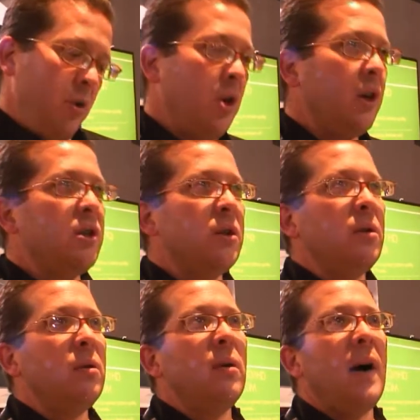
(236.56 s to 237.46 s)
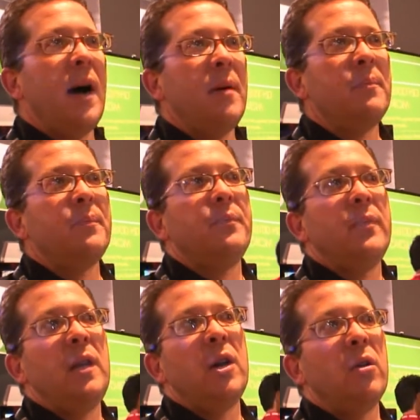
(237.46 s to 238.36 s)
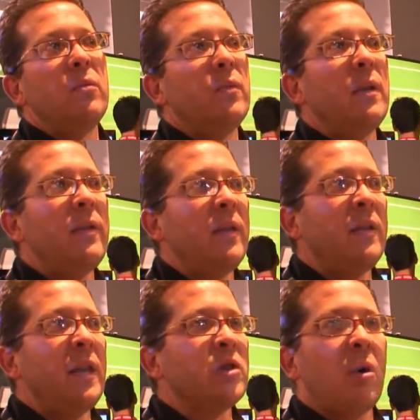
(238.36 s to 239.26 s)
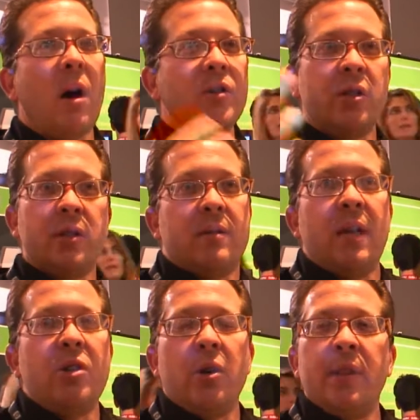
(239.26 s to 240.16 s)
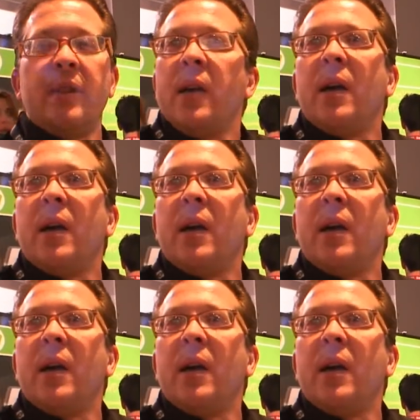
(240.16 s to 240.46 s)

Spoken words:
You could do, you know, these are all just things you can think